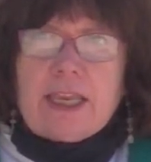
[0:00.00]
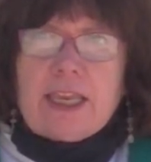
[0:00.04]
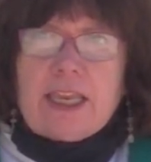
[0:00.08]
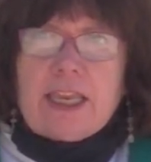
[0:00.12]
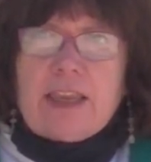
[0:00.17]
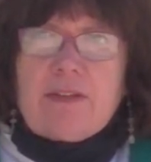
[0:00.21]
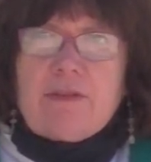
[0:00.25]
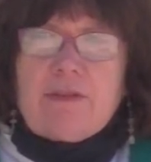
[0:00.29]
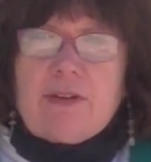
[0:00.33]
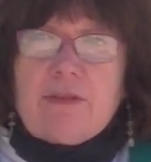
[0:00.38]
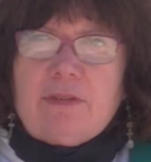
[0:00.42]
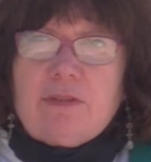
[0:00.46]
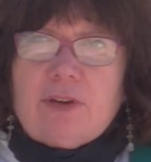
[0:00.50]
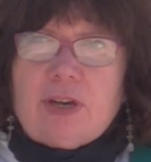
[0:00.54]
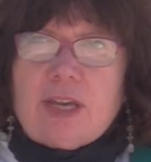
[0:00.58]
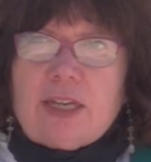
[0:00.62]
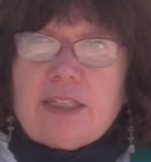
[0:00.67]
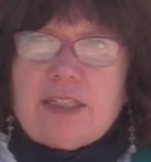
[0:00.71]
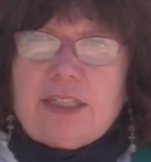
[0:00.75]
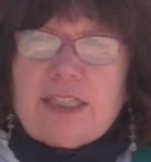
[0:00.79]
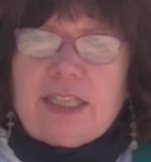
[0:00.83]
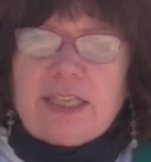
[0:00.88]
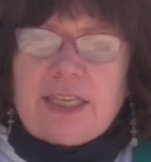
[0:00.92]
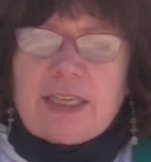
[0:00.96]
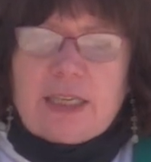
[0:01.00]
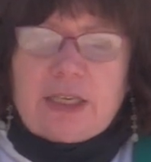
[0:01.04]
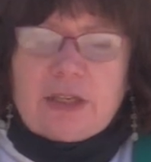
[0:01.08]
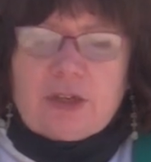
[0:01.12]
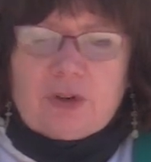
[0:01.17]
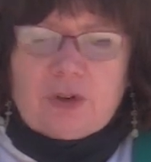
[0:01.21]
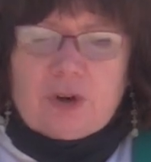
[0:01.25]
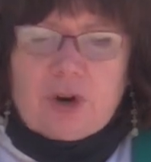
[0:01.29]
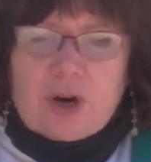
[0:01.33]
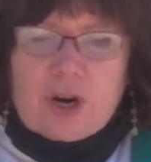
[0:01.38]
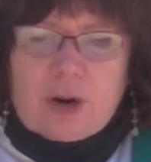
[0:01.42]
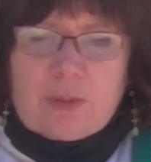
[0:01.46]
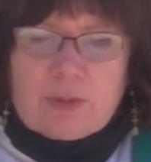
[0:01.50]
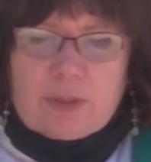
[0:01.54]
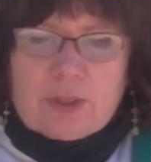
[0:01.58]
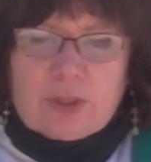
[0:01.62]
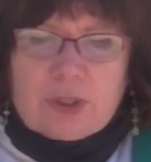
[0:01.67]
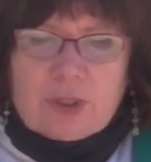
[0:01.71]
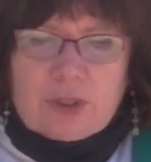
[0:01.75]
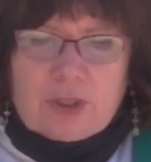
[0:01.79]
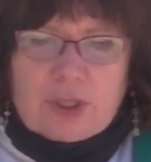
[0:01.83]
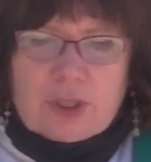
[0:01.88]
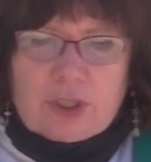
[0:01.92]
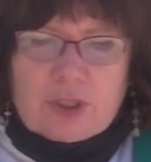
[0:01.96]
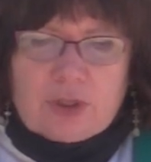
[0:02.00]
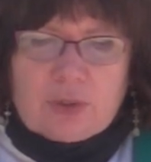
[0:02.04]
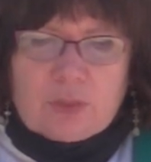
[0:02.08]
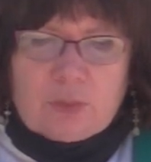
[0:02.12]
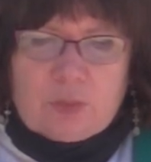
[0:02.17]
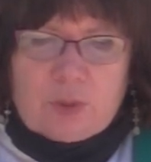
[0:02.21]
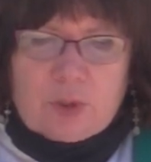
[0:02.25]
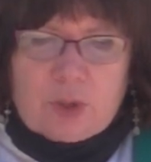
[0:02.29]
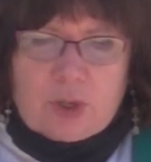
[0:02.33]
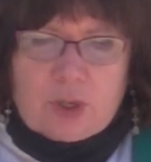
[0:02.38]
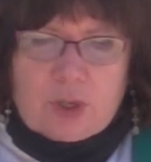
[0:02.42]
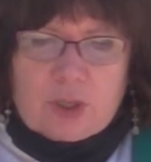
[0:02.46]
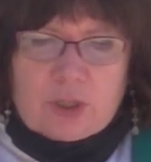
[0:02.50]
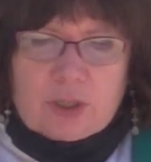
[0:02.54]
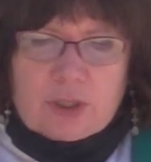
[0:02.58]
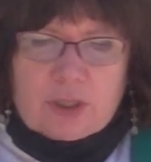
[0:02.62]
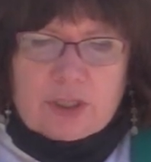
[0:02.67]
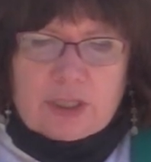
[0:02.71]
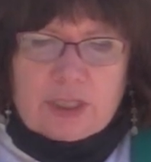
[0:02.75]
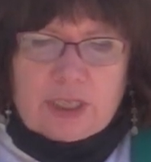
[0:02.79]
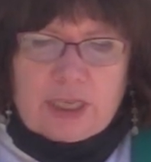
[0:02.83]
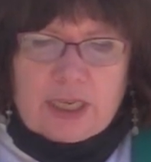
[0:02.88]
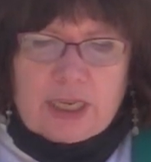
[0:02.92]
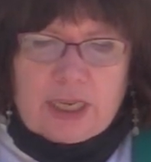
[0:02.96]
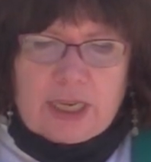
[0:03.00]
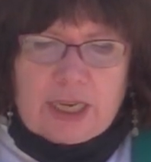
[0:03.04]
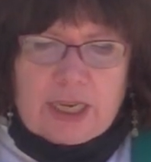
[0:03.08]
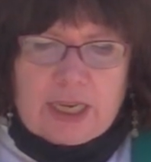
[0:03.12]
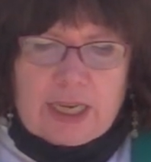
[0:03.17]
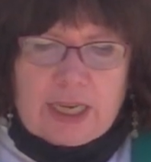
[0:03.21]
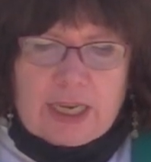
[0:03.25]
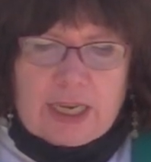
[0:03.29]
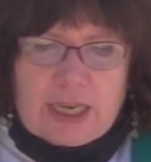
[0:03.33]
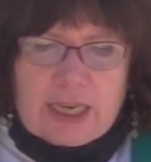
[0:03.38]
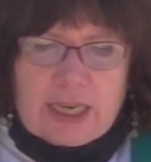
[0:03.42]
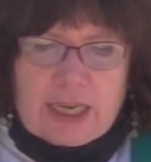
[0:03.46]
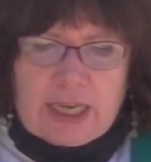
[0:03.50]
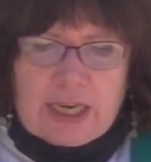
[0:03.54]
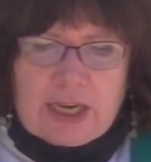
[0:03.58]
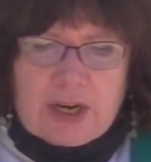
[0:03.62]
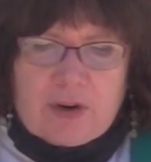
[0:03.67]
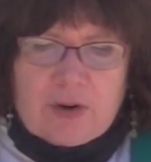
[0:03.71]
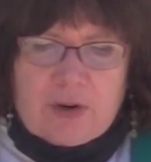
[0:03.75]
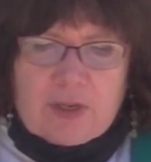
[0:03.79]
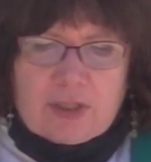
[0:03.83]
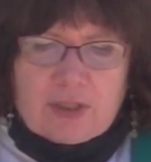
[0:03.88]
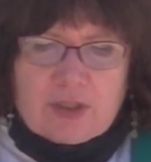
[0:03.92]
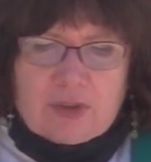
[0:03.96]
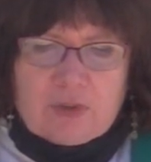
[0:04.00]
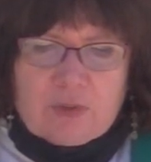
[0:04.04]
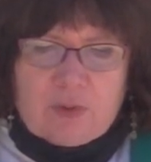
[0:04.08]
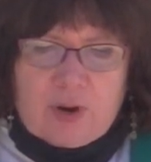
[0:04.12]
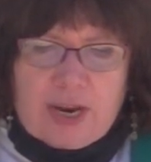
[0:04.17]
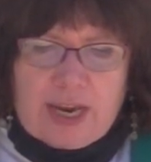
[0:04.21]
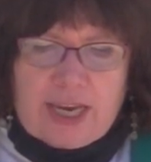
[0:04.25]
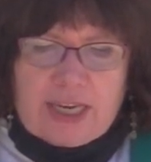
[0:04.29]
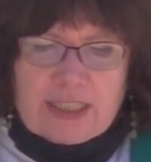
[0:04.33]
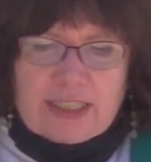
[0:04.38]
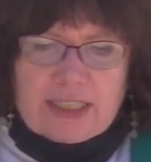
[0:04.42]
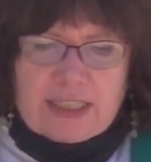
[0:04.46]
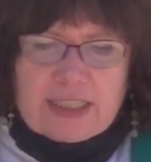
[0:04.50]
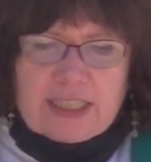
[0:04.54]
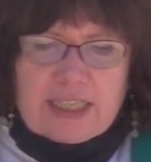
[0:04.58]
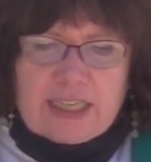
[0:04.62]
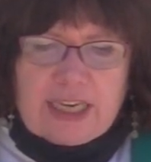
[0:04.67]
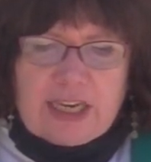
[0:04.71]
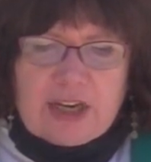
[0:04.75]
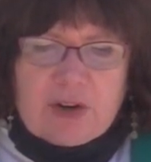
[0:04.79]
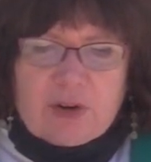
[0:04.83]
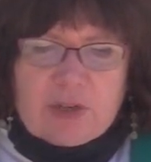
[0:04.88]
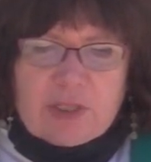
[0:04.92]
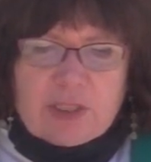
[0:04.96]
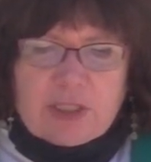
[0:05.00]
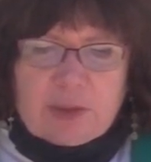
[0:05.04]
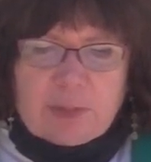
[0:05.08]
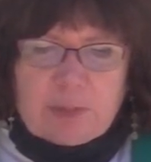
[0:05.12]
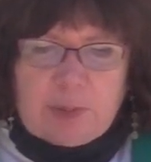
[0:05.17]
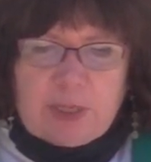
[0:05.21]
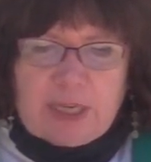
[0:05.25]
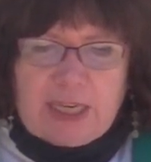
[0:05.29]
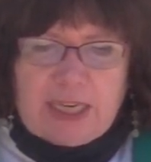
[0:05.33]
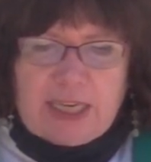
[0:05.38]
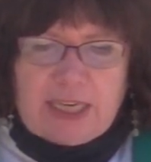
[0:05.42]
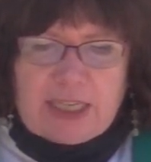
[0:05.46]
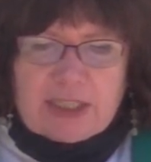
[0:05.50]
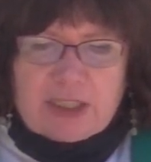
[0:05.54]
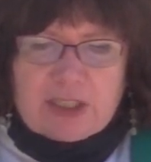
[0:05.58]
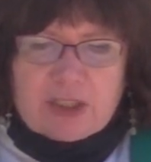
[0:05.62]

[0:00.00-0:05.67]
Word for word: Even if you're not singing in your car, I want you to look at the words. Here is grace. Here is peace.